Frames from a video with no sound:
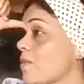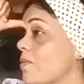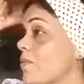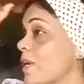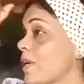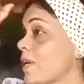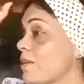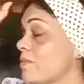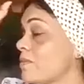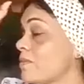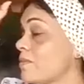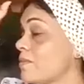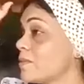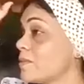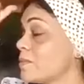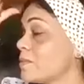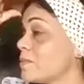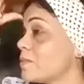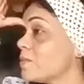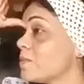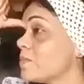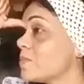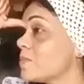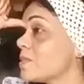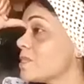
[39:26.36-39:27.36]
5,
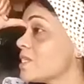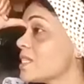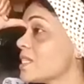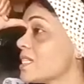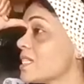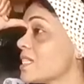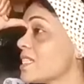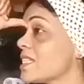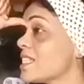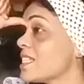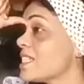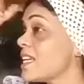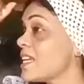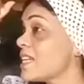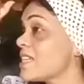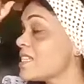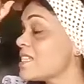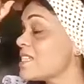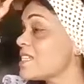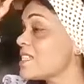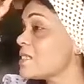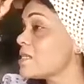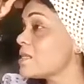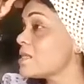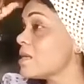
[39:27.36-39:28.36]

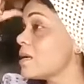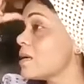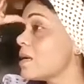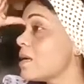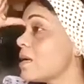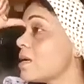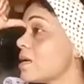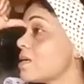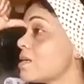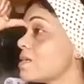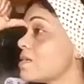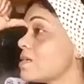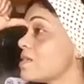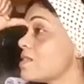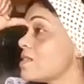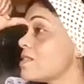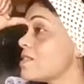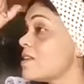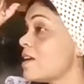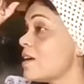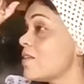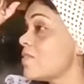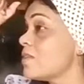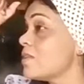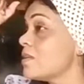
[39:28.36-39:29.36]
6,
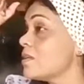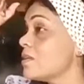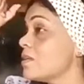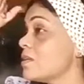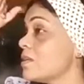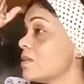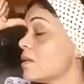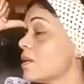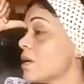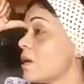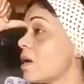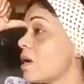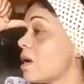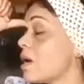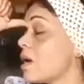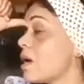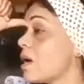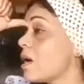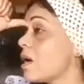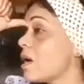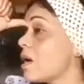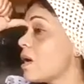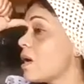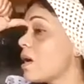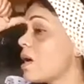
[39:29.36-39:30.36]
7,
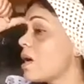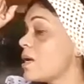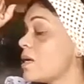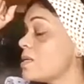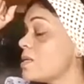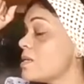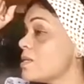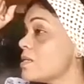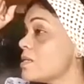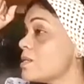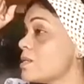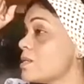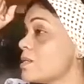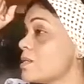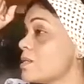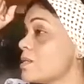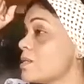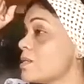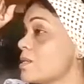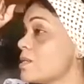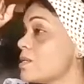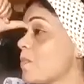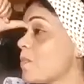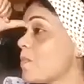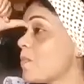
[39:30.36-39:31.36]
8,
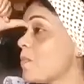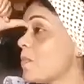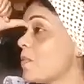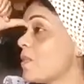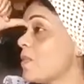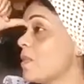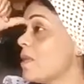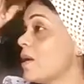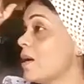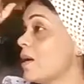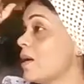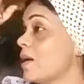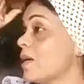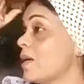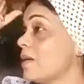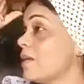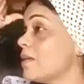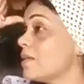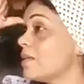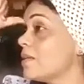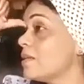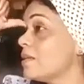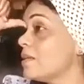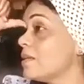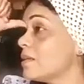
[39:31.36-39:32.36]
9,
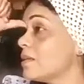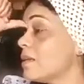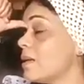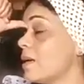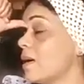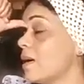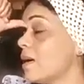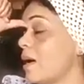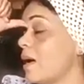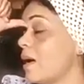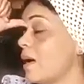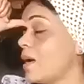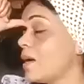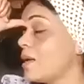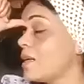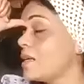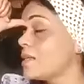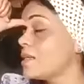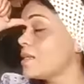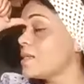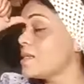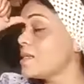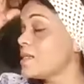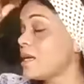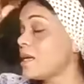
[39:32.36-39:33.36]

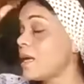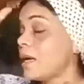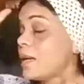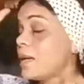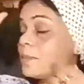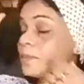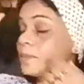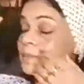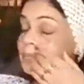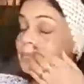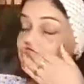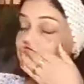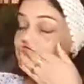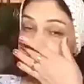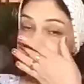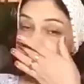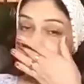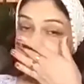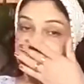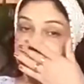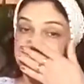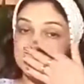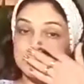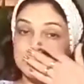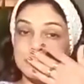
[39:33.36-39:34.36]
and 10.
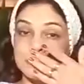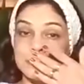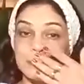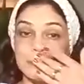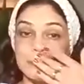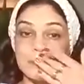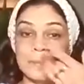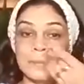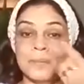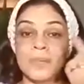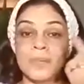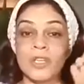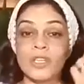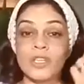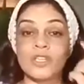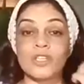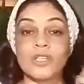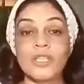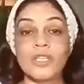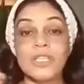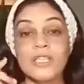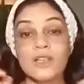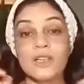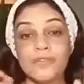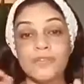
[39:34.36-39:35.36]
So
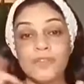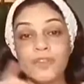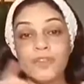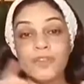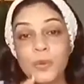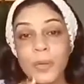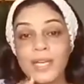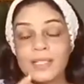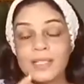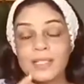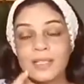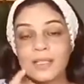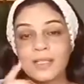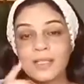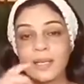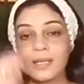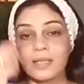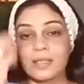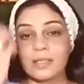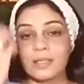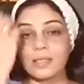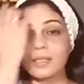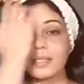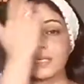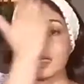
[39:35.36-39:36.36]
these are few
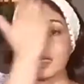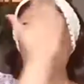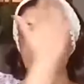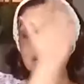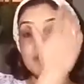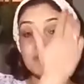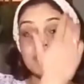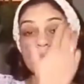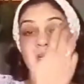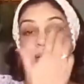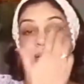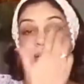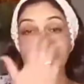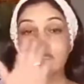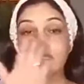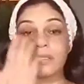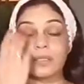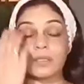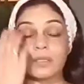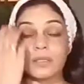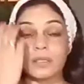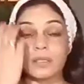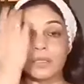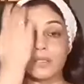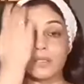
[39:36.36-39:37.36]
exercises that can release
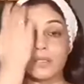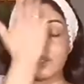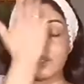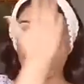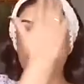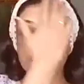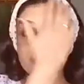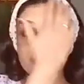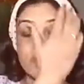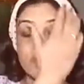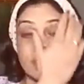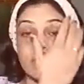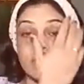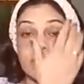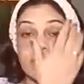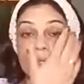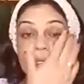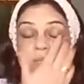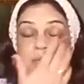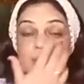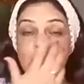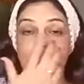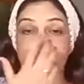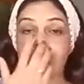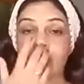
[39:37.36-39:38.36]
the tensions from
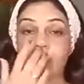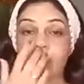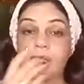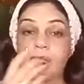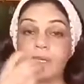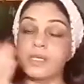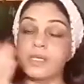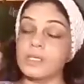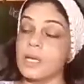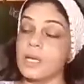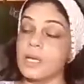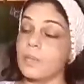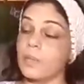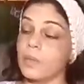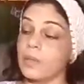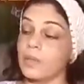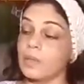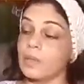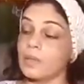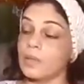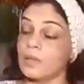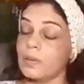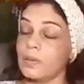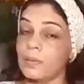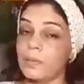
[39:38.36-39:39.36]
this area.
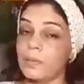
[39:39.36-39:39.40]
Tapping,